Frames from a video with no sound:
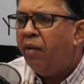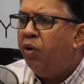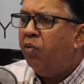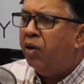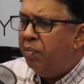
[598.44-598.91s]

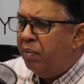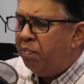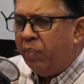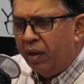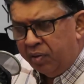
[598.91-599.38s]
And we want to be
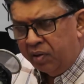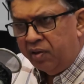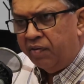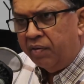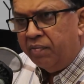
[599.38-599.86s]

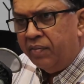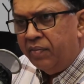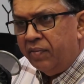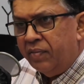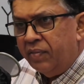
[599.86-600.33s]
purpose-driven.
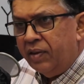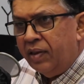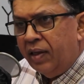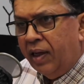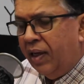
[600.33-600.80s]

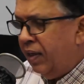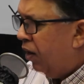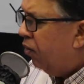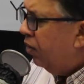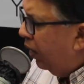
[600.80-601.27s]

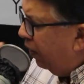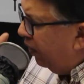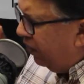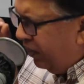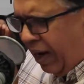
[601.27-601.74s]
Now,
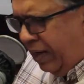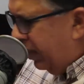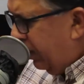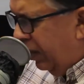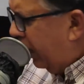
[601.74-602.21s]
that
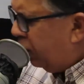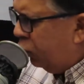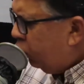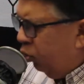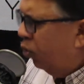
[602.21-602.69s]

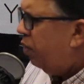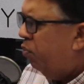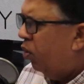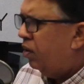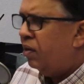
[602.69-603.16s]
is so
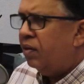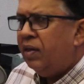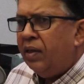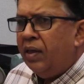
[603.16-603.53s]
important